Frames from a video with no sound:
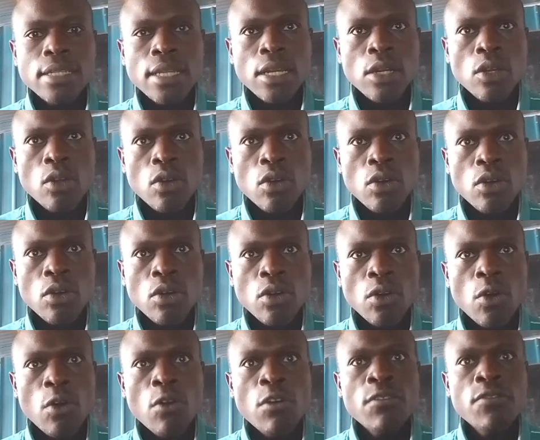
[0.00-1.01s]
the law
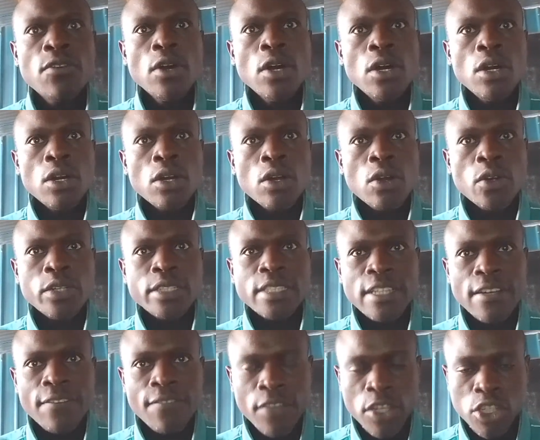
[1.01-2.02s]
of
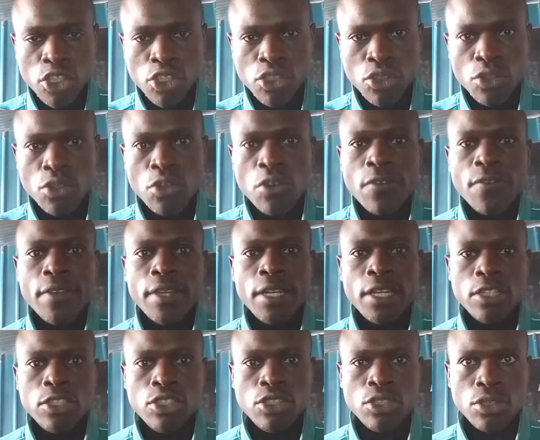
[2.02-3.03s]
conservation of
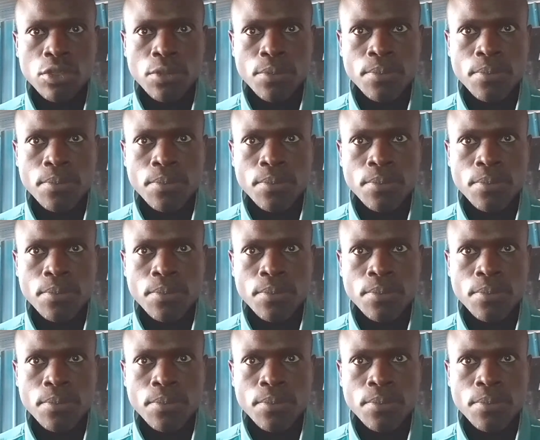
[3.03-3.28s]
energy.